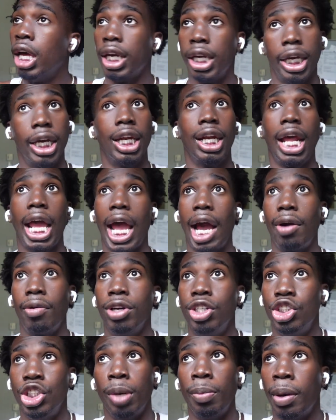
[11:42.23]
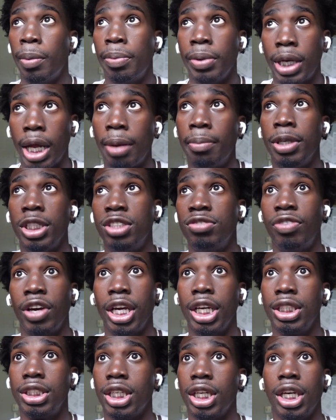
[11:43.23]
get loud and jump up in that bitch
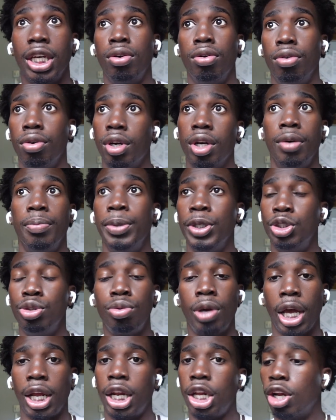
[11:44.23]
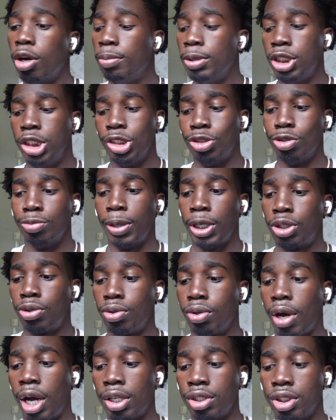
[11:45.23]
face, and girl, bitch, you can't let no bitch disrespect
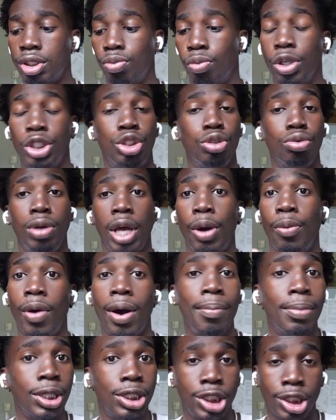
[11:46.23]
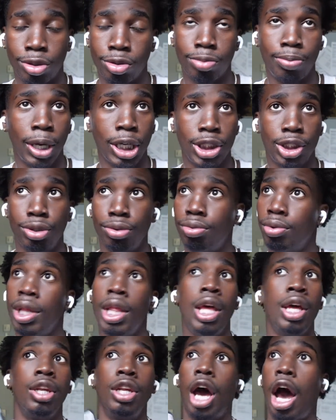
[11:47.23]
you in your house, because once you let one bitch disrespect you,
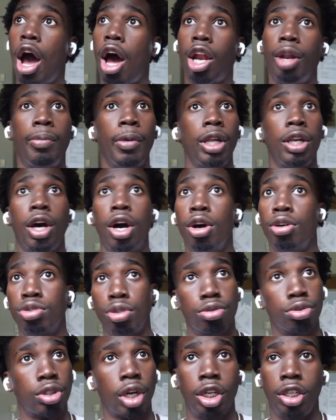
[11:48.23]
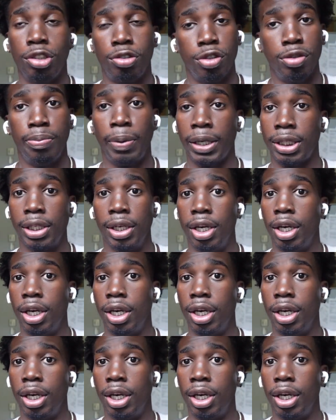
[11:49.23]
all them other hoes gonna start disrespecting